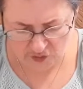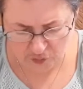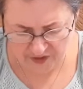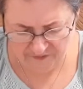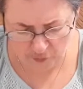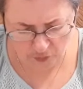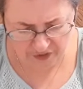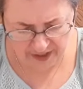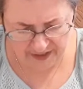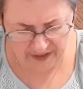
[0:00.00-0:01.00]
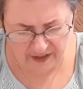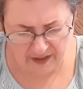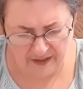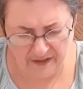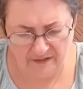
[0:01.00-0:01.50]
twenty-four
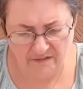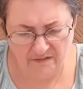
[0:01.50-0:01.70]
ninety-nine.